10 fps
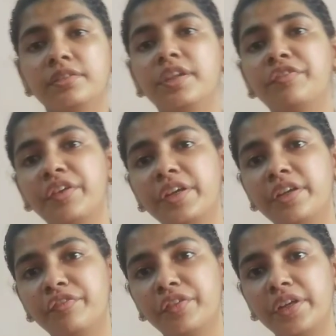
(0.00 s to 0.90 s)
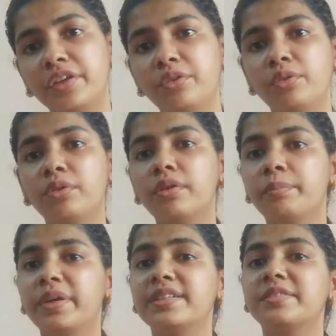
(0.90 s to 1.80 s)
different
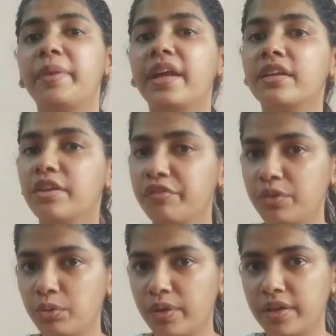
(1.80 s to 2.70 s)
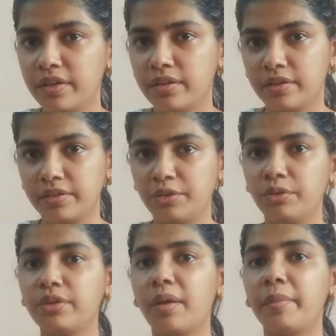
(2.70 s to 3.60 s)
perspective toward
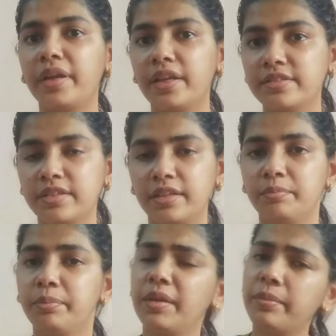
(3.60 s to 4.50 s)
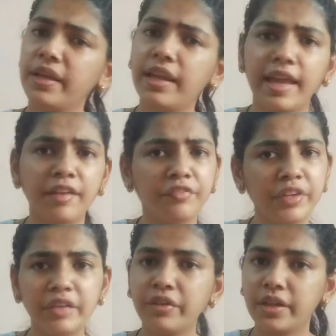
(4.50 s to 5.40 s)
committing sin. People,
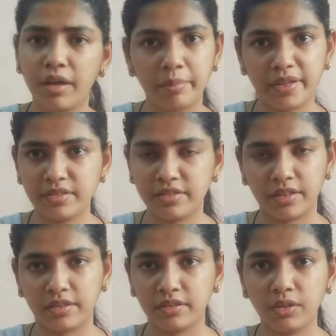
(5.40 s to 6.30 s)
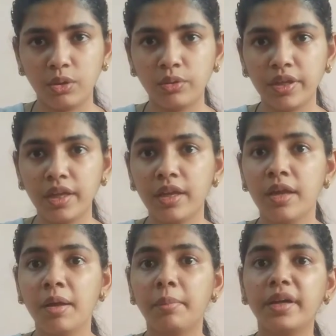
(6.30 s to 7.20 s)
everyone commits sin. okay,
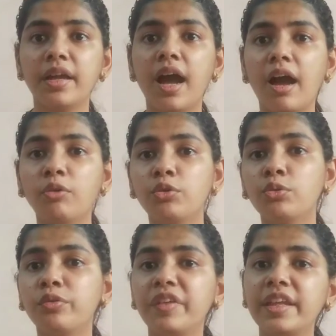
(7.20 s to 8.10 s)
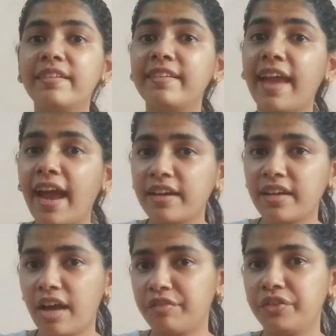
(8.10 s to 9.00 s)
but how do we
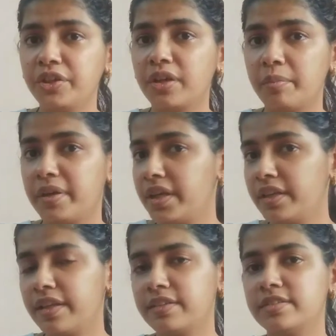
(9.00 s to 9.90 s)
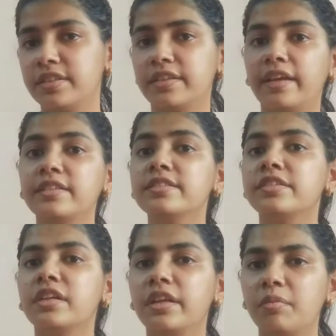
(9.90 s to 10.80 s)
react after committing that sin? That
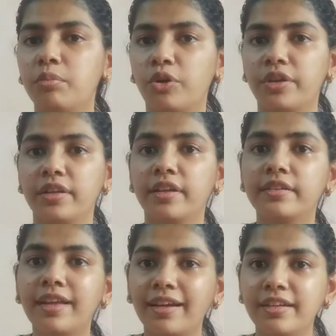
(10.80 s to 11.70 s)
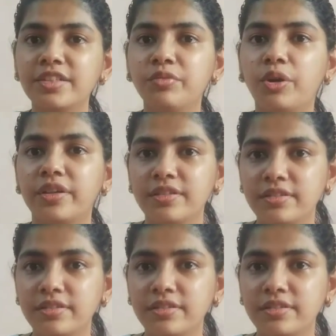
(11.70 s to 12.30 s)
is really important, and that is what